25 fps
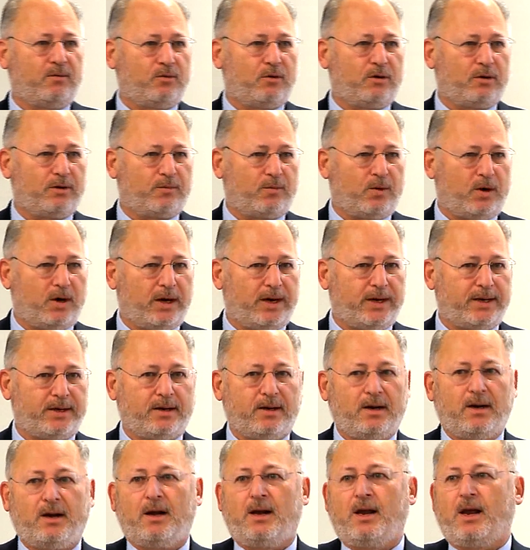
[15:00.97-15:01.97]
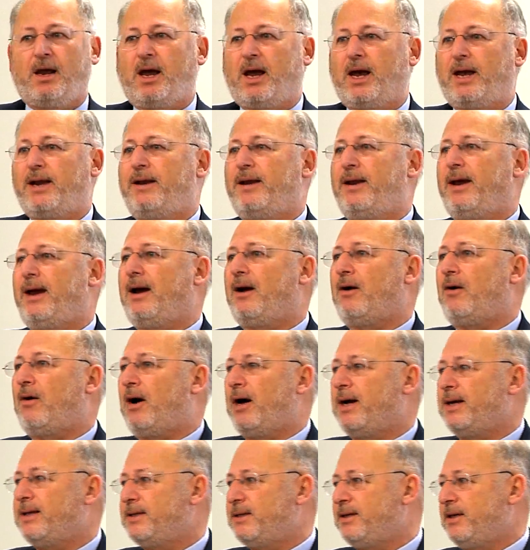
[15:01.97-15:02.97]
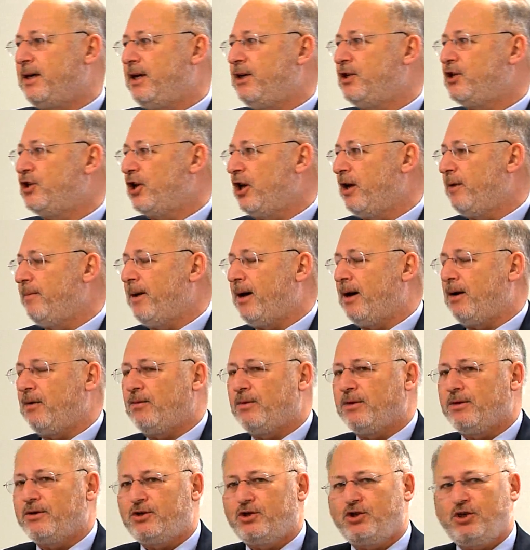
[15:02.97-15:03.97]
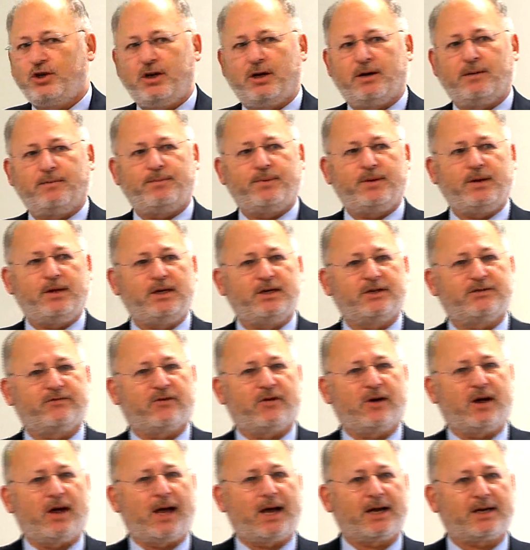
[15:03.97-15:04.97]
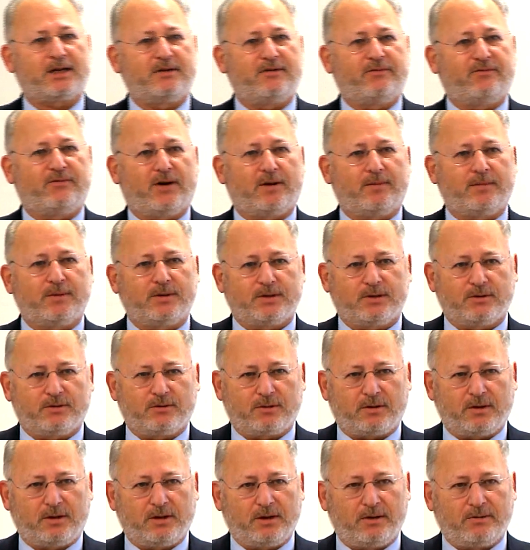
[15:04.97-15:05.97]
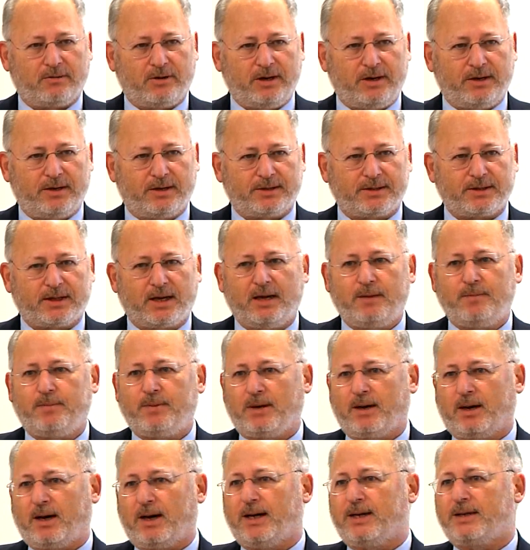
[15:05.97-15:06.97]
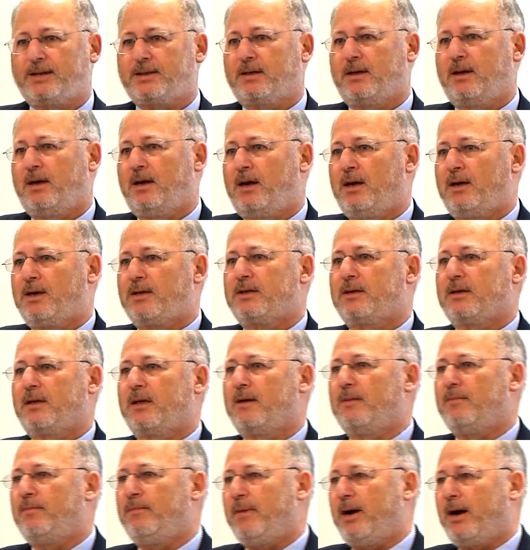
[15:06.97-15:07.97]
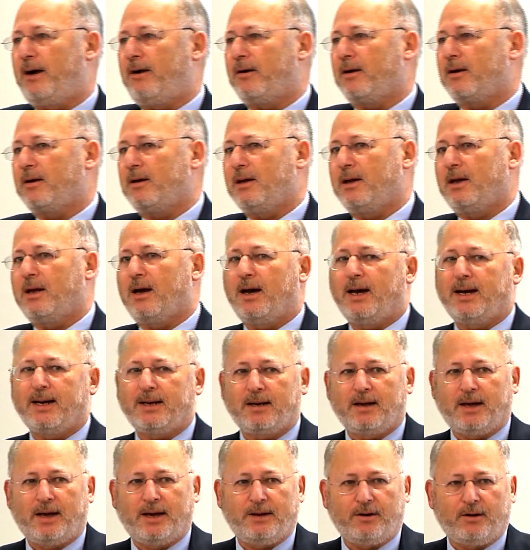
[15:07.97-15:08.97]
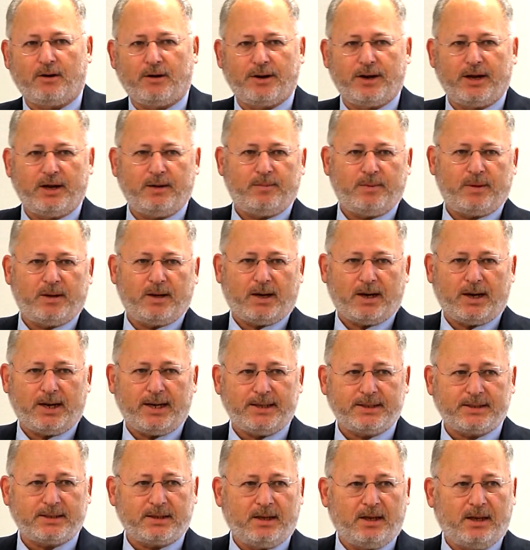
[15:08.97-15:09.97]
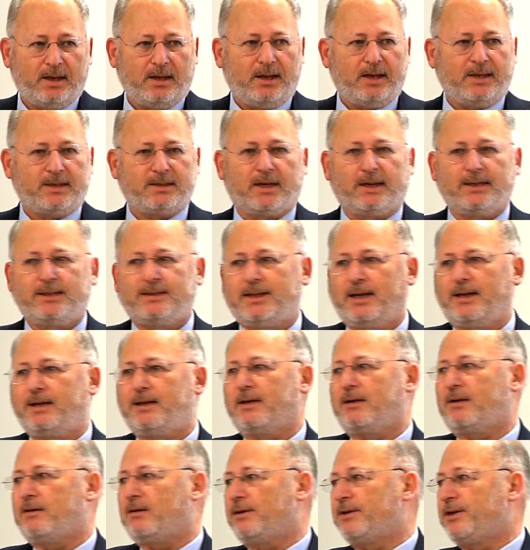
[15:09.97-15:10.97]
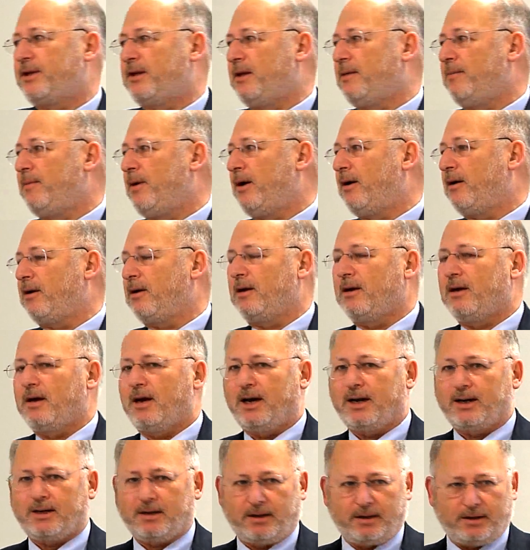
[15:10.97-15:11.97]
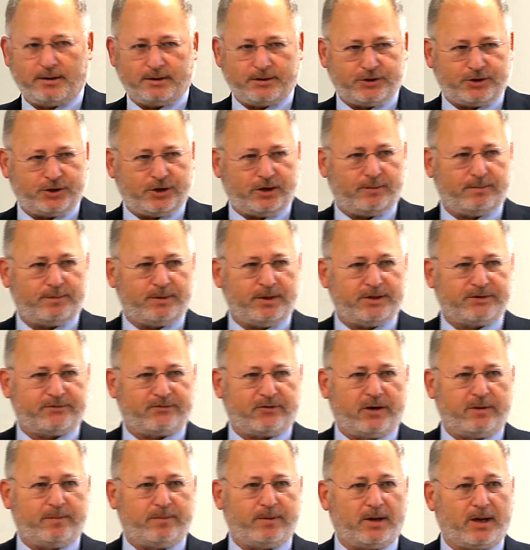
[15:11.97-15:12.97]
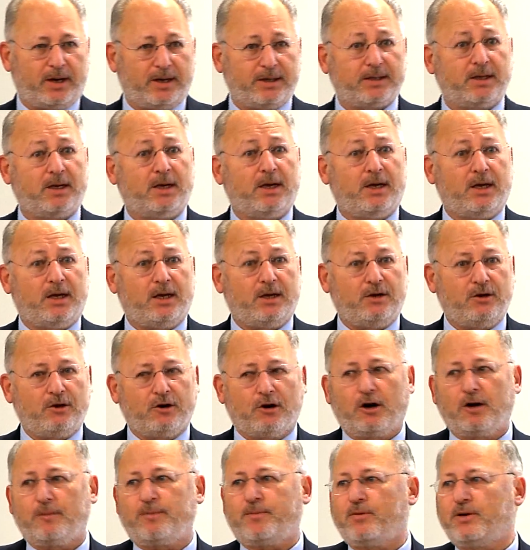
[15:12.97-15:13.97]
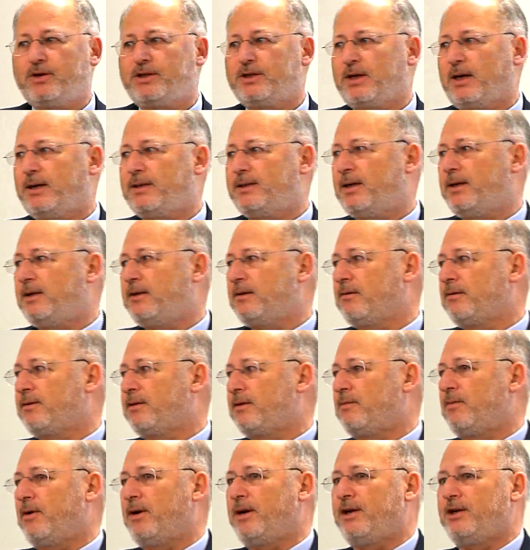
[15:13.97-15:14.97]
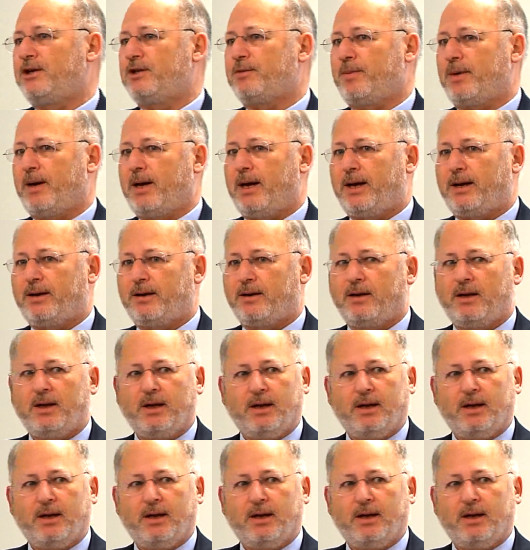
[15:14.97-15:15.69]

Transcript: worldwide. And now ICH came out with GMPs for active pharmaceutical ingredients, APIs. So the American guideline on APIs is identical to the American guideline on GMPs for APIs in Europe, which is identical to the one in Japan.